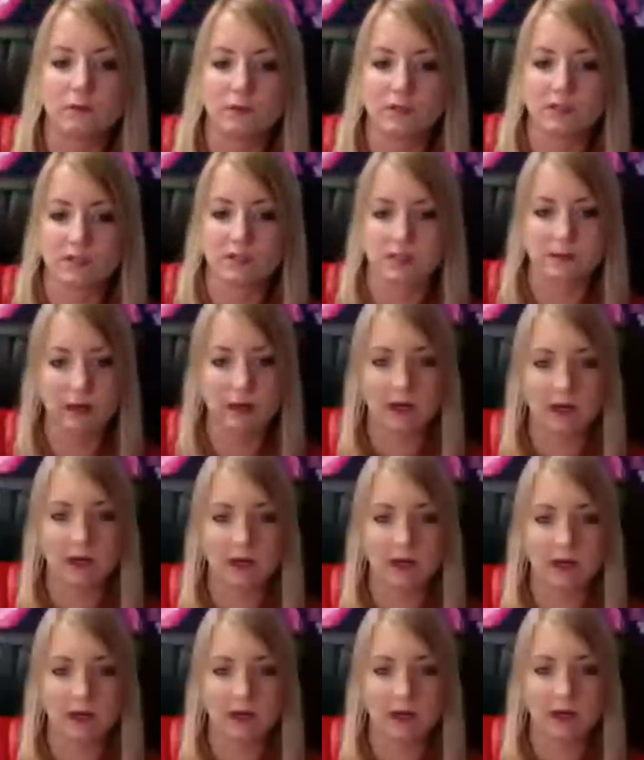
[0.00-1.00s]
which is about
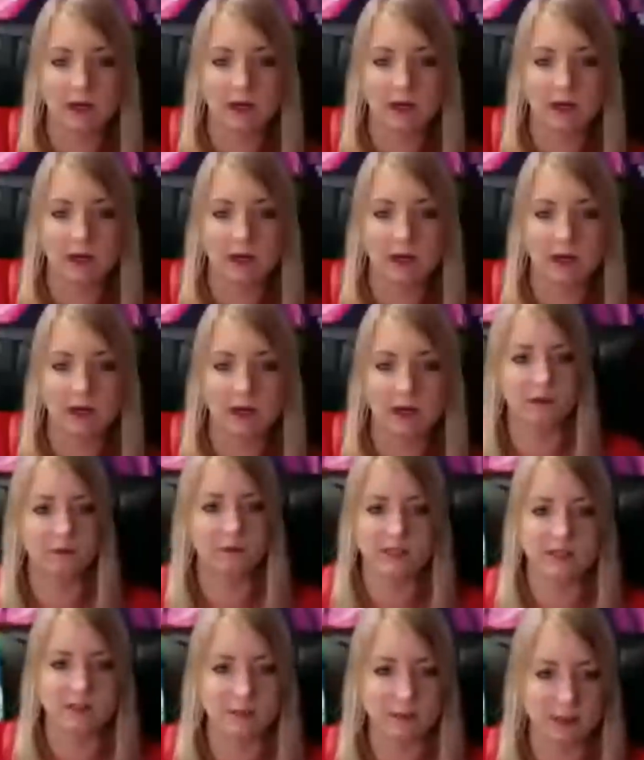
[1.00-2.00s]
connecting professional and
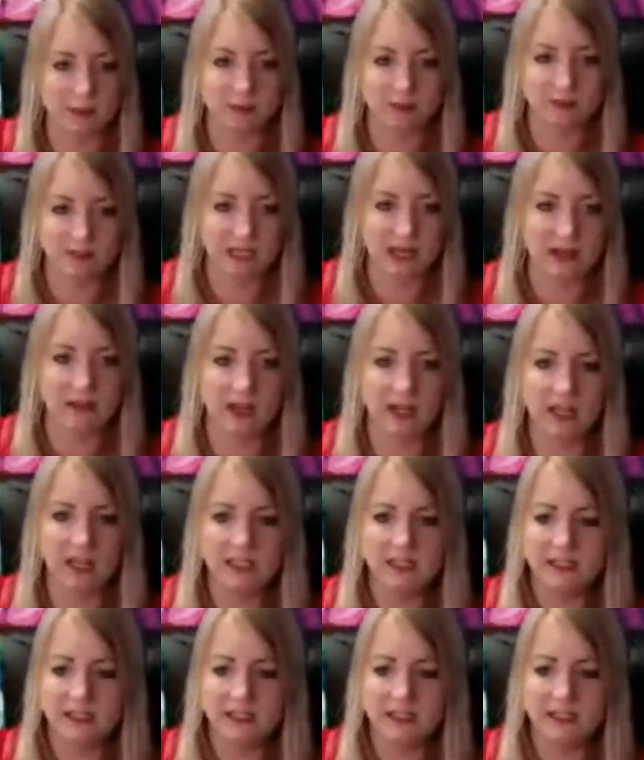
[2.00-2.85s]
business people together.